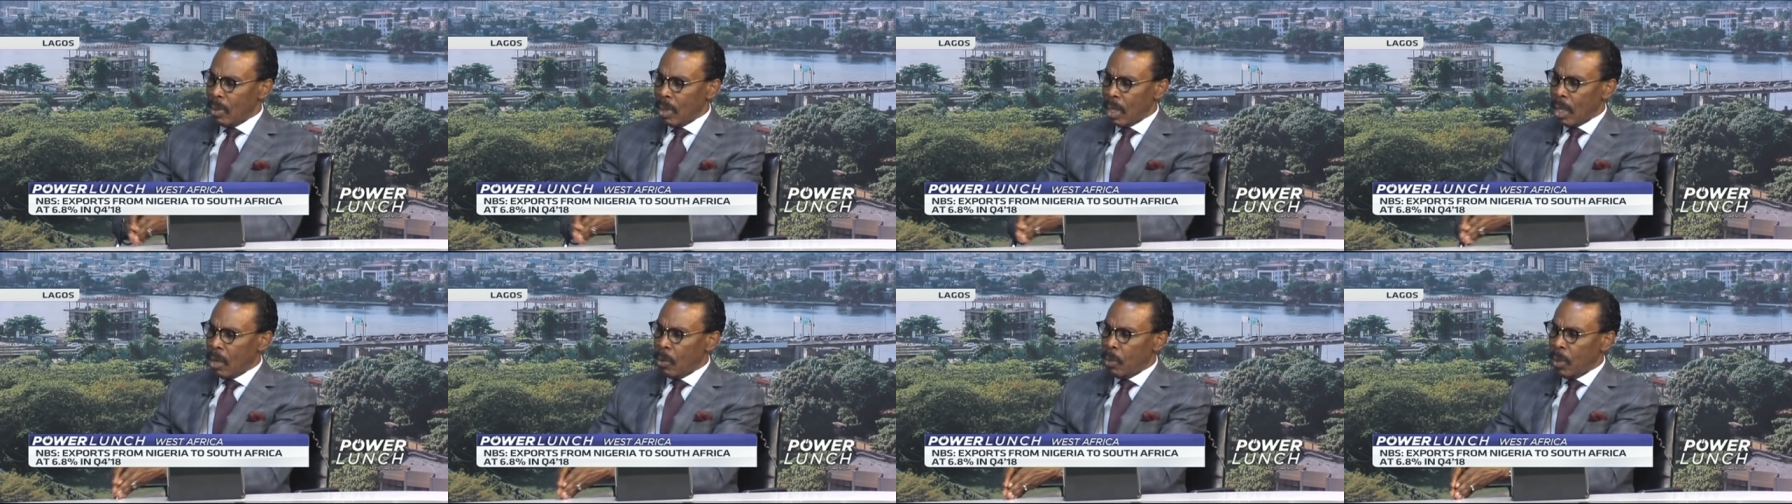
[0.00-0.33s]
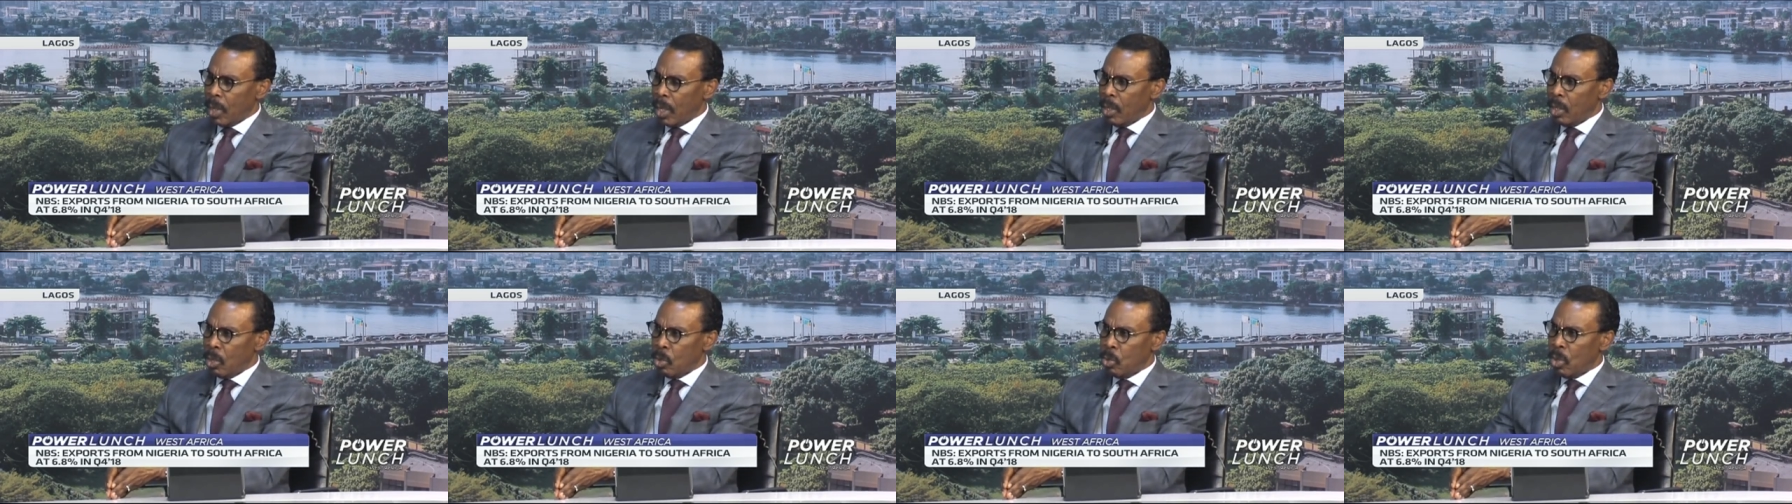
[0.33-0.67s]
now
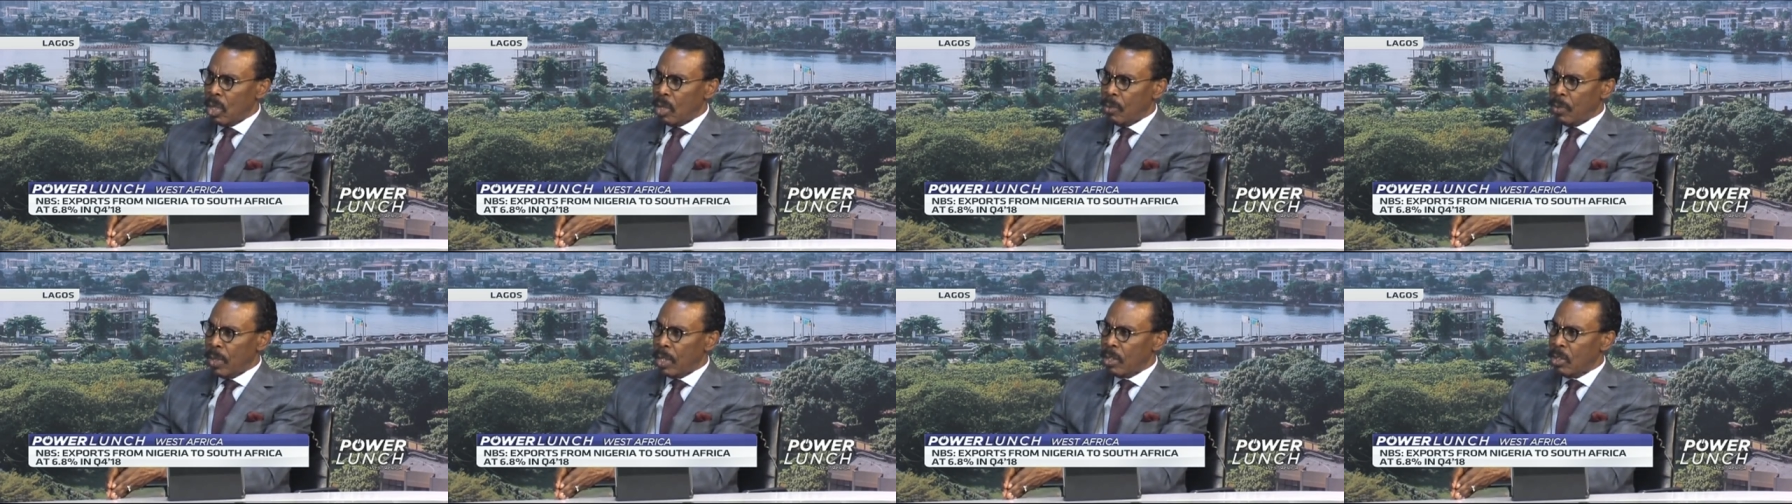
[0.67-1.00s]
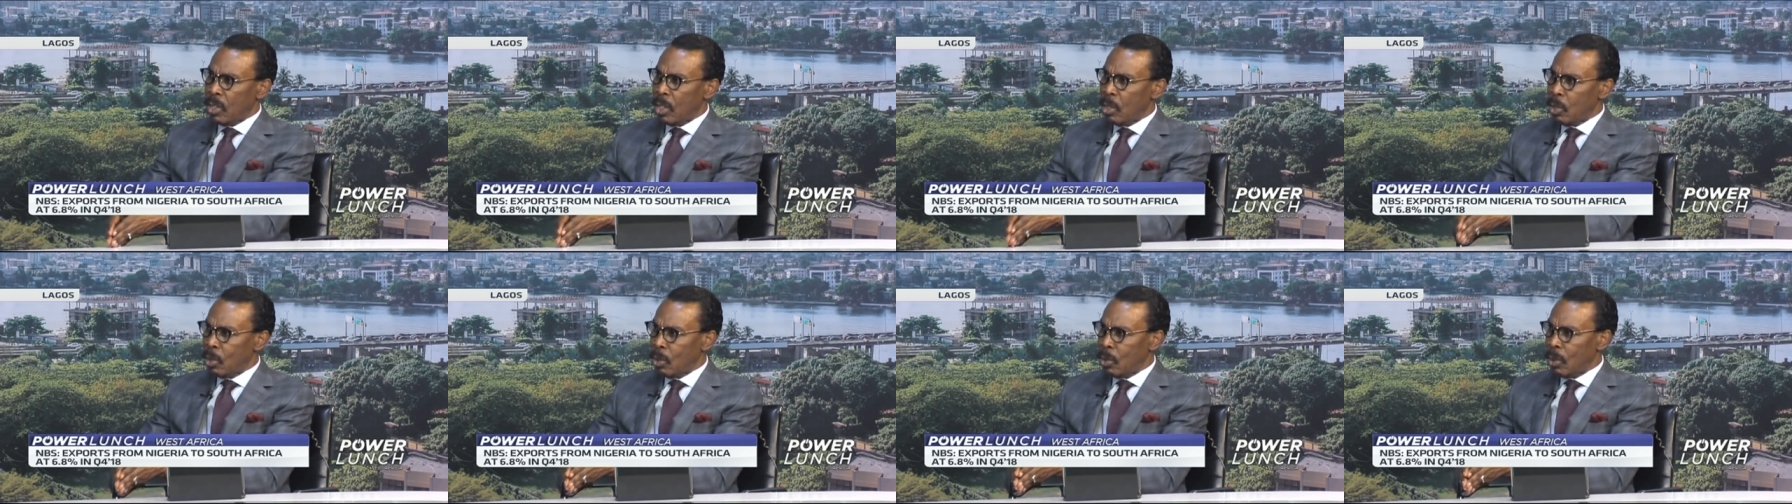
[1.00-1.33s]
we are in the 21st
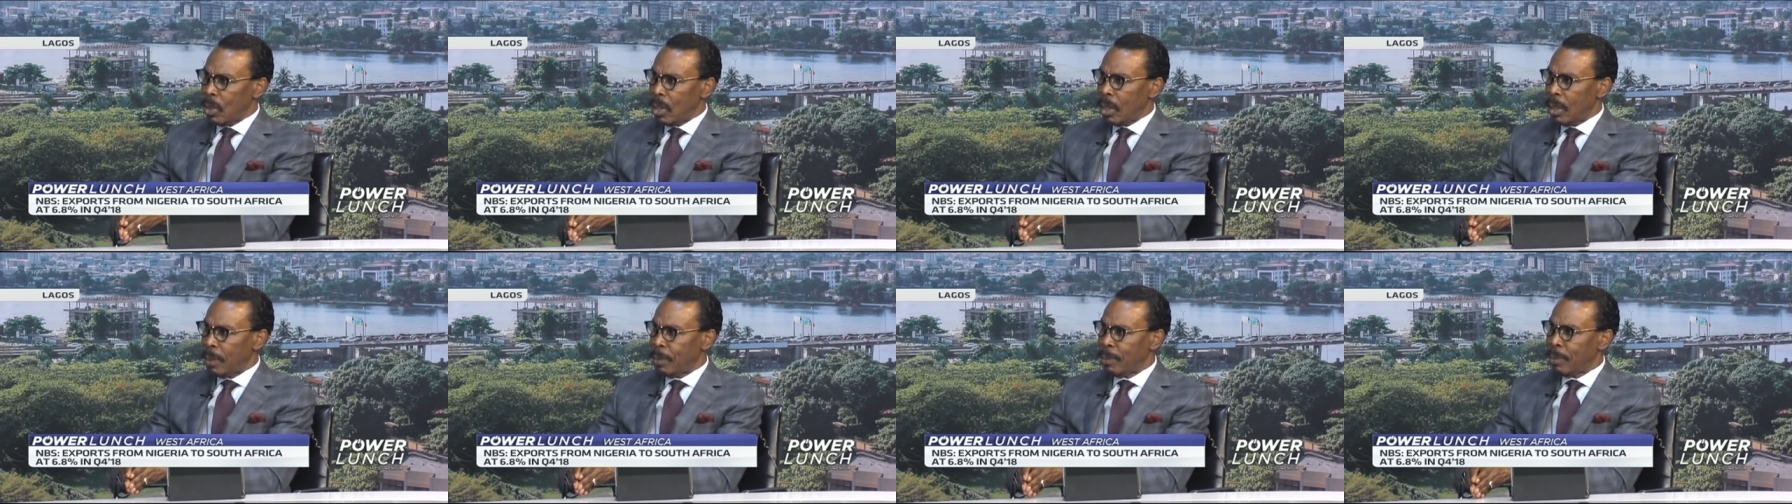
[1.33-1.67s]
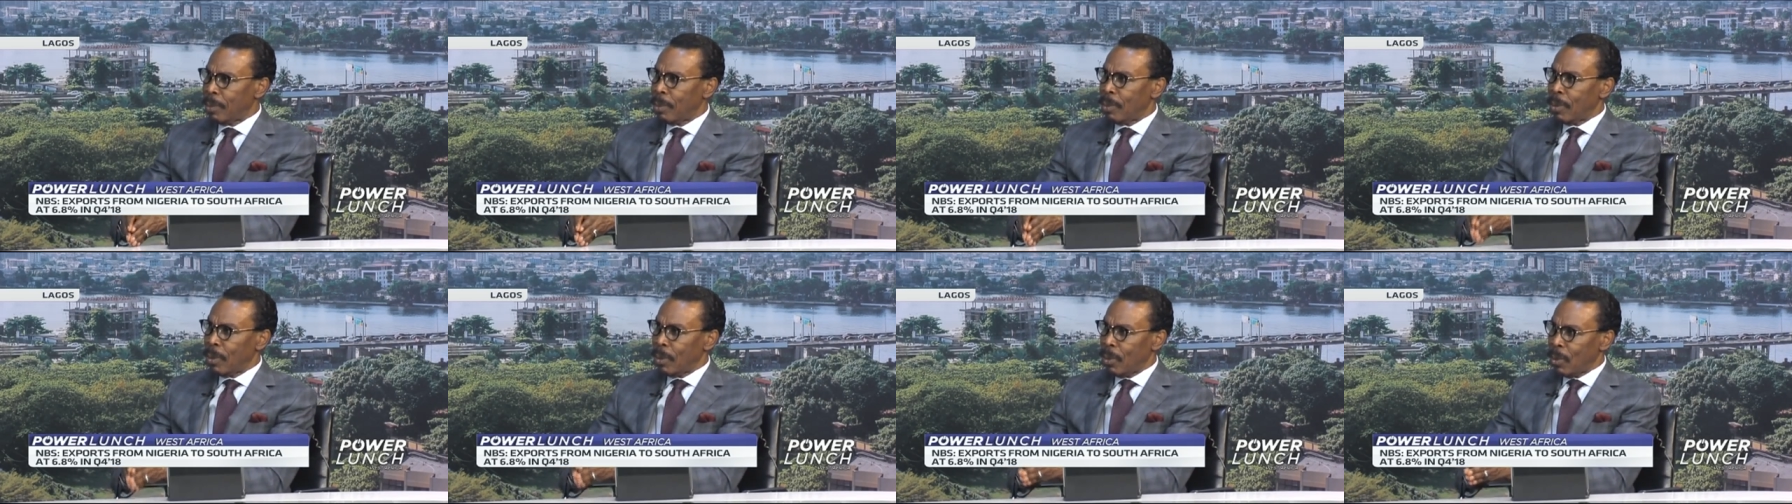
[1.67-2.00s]
century.
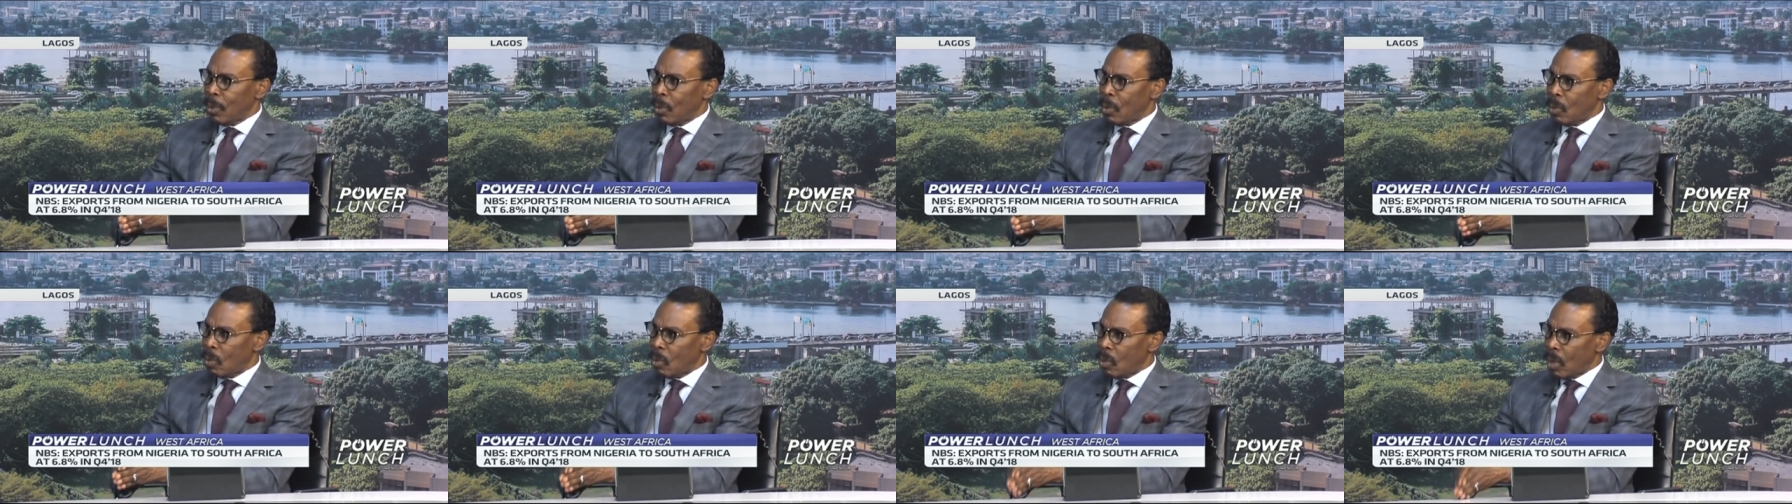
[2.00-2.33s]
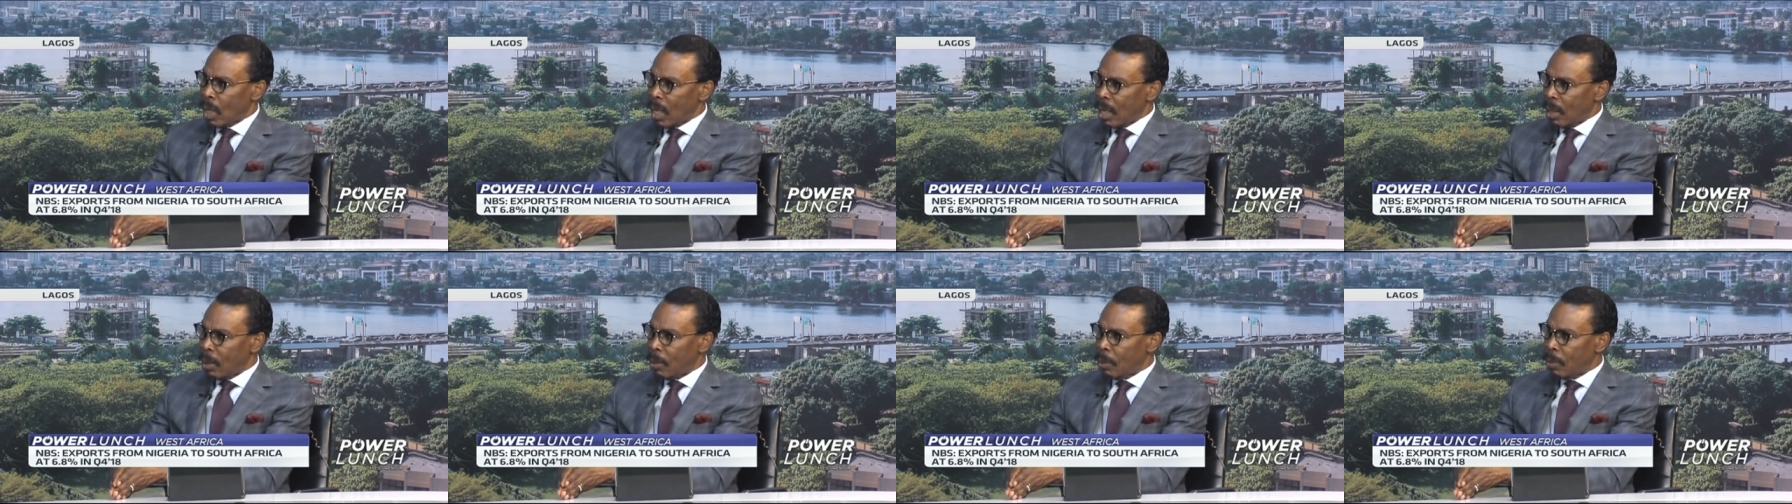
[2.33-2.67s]

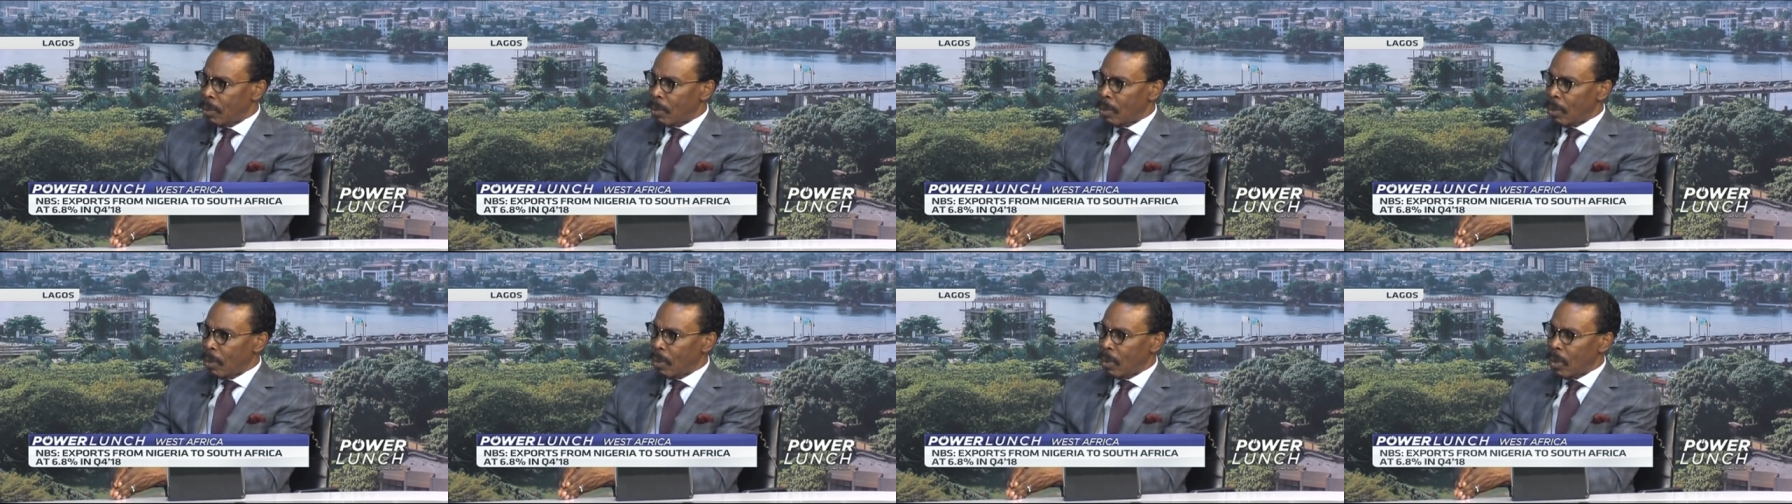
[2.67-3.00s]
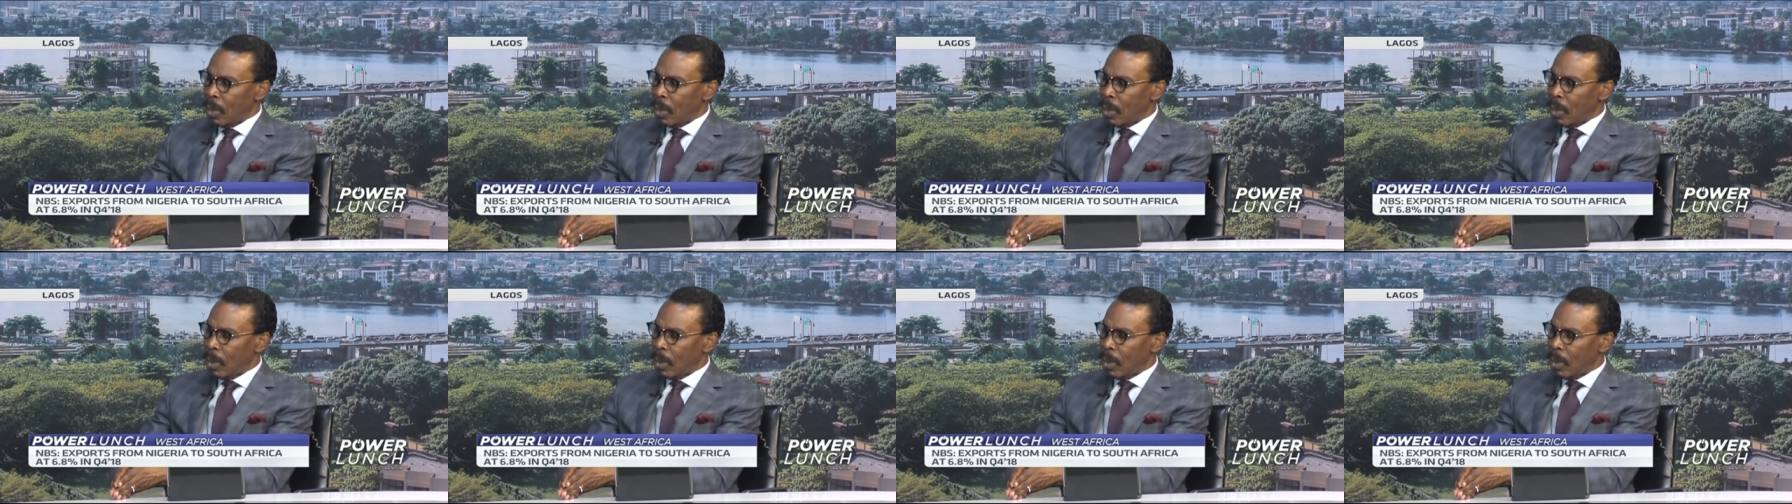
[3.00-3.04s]
Now